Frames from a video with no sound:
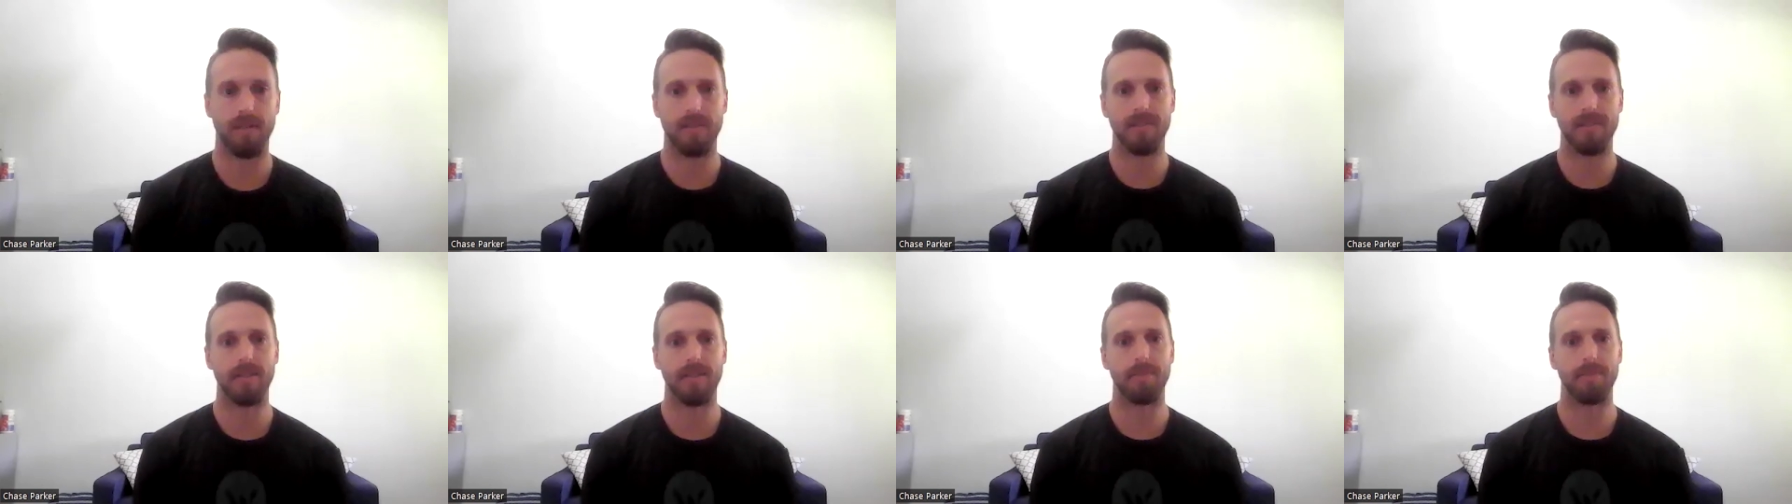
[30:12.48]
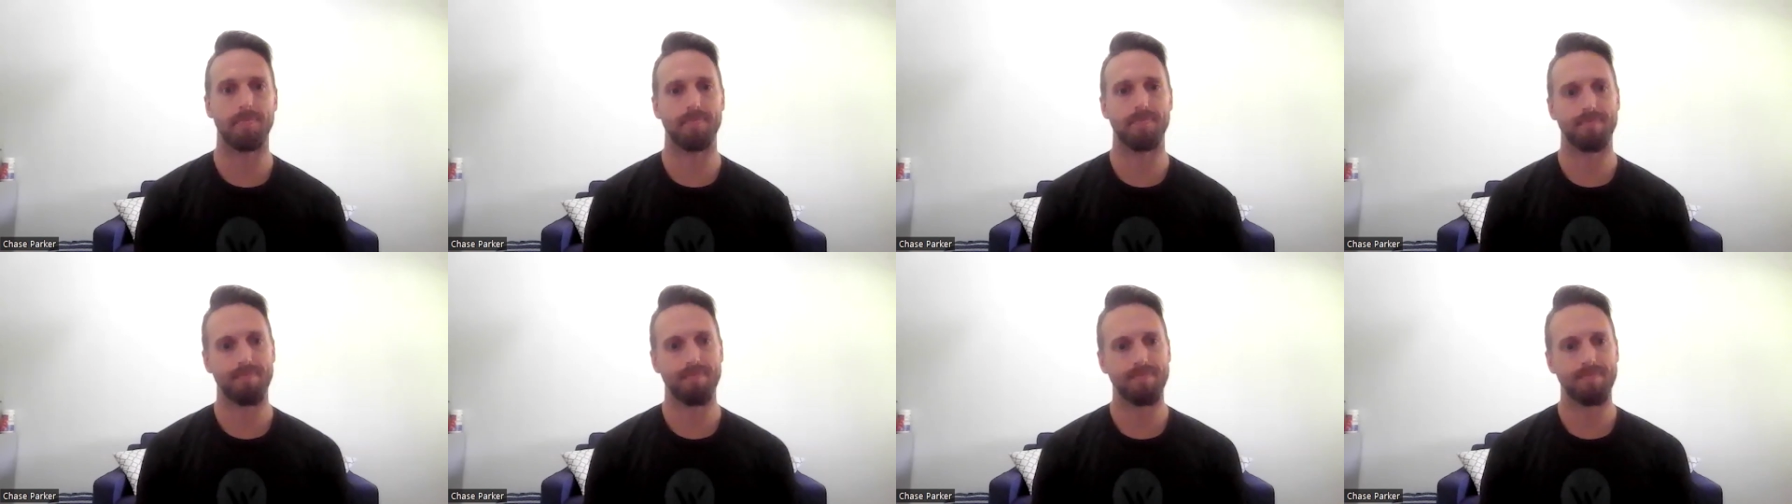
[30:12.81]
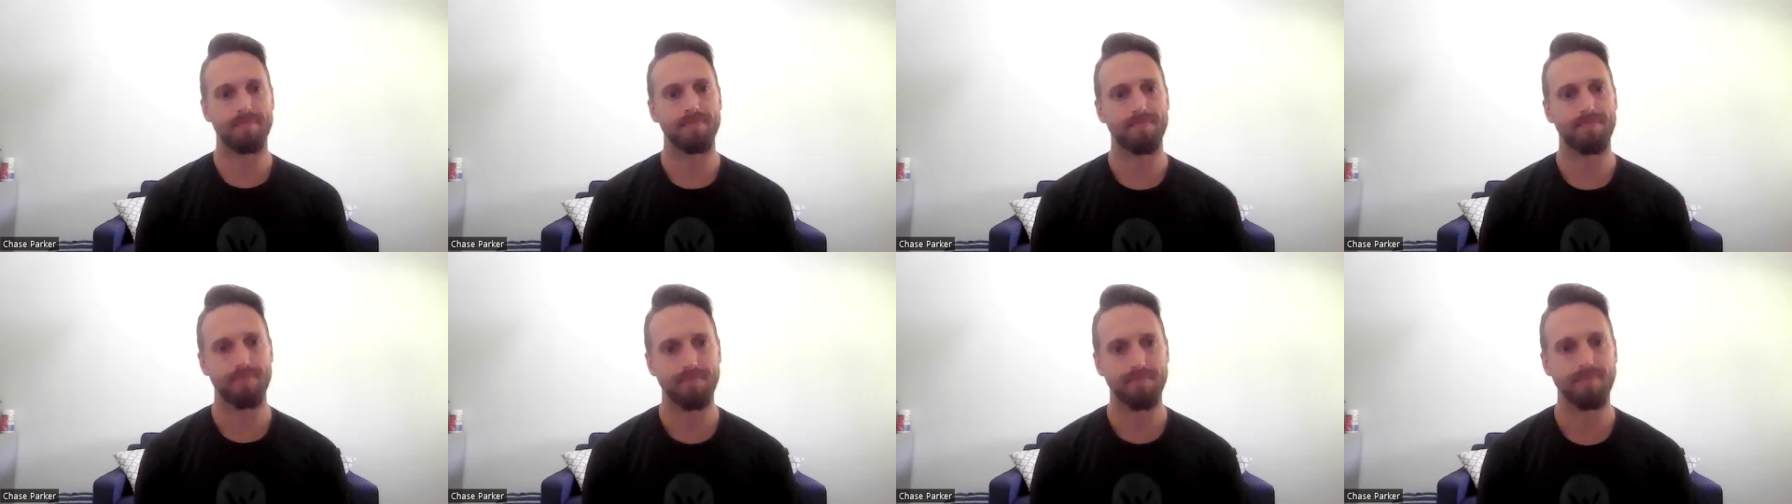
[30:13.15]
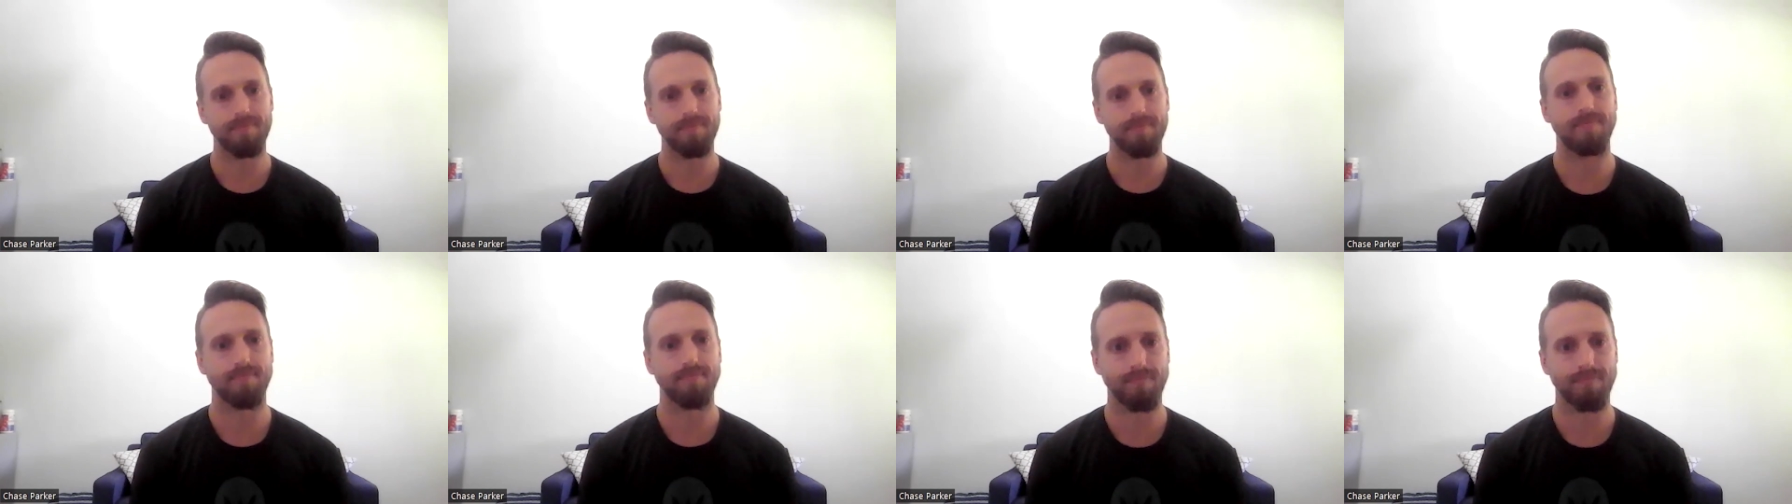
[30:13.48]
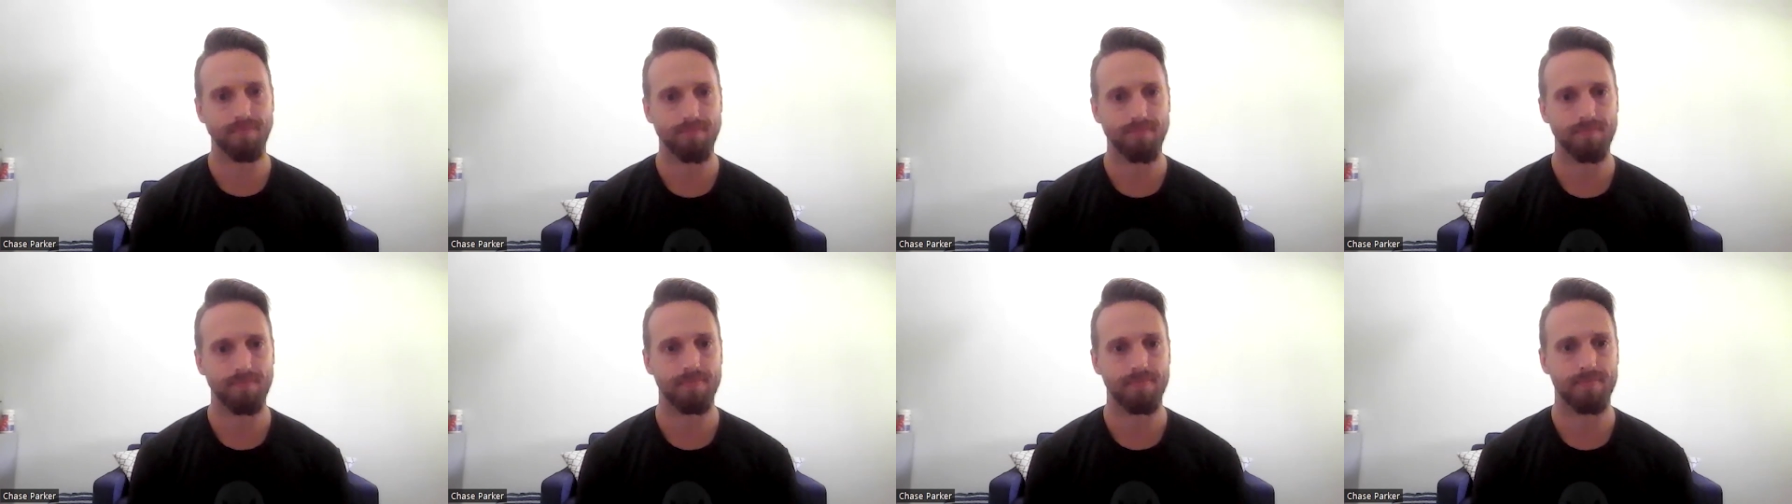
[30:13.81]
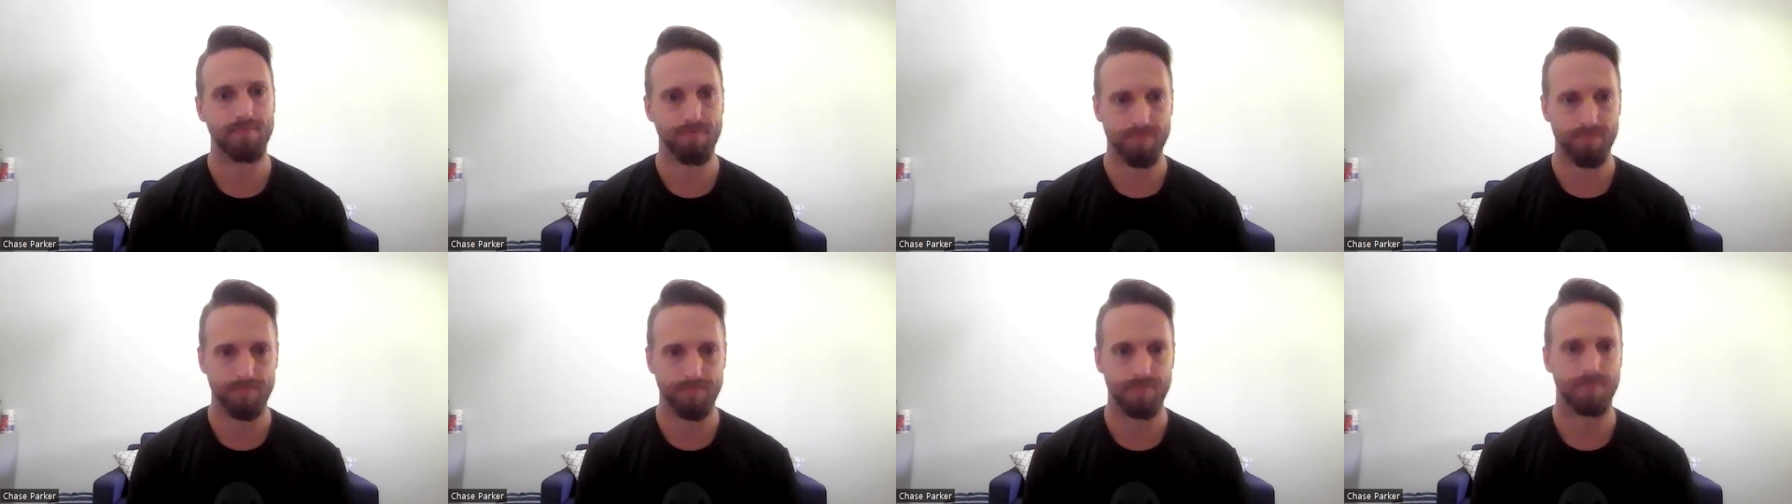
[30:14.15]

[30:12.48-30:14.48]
it's in their families or communities, in their kind of